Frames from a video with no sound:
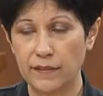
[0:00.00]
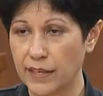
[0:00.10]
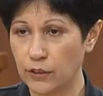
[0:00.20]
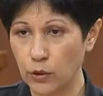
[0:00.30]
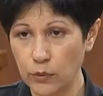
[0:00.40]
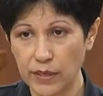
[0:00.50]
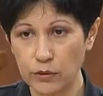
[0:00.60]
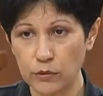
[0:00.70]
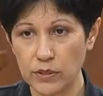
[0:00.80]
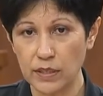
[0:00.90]
They know their
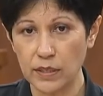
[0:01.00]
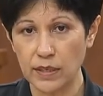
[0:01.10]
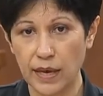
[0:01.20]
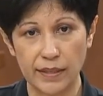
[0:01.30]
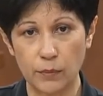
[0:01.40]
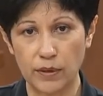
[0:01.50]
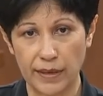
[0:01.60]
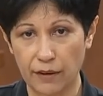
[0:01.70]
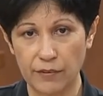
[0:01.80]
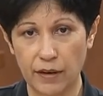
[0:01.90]
duty and they will
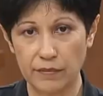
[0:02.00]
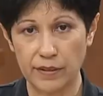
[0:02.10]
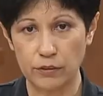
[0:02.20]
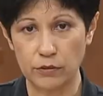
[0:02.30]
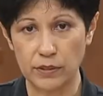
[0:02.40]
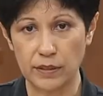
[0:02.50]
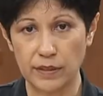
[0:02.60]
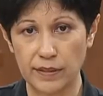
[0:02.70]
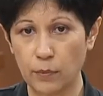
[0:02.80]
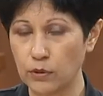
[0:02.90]
carry out their duty.
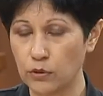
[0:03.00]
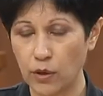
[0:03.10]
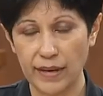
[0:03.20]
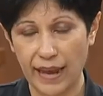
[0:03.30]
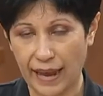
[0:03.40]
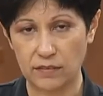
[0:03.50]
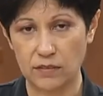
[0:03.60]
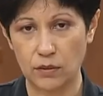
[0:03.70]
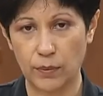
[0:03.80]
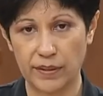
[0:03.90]
They will not act
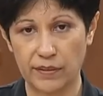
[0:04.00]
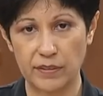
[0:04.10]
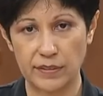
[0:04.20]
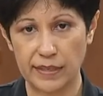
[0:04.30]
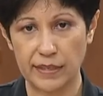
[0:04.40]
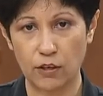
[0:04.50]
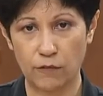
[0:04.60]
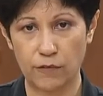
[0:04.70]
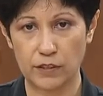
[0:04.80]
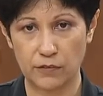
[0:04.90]
where there is any
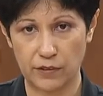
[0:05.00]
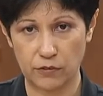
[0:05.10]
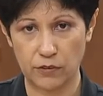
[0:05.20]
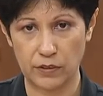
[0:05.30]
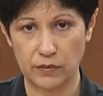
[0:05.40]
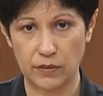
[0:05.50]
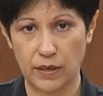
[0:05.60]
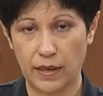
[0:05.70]
conflict of interest.